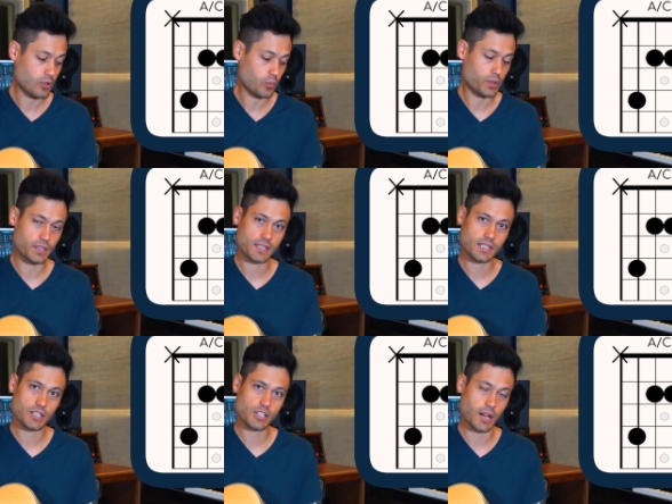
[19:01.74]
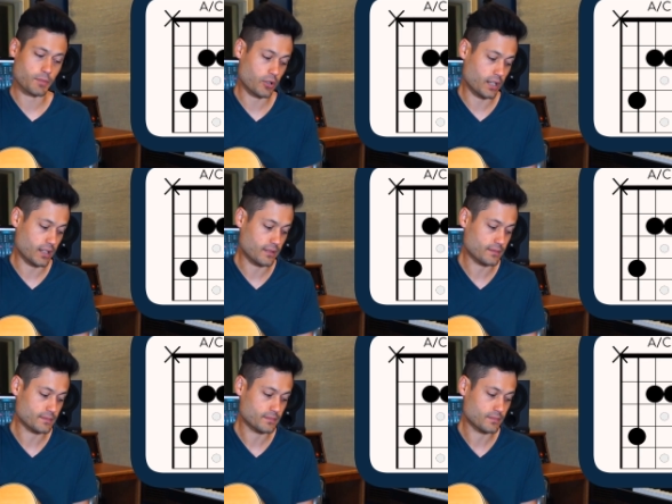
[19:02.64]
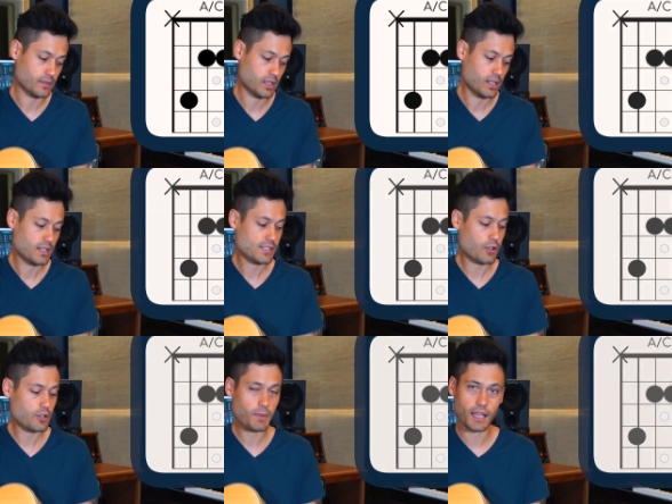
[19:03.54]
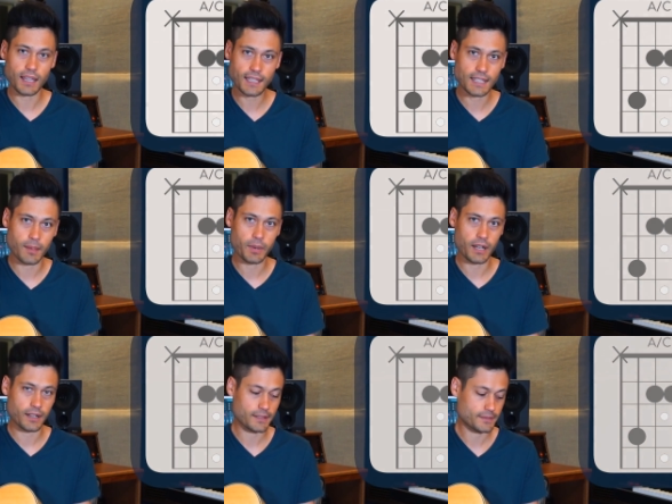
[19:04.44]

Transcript: with the C sharp note in it. So you might like that better.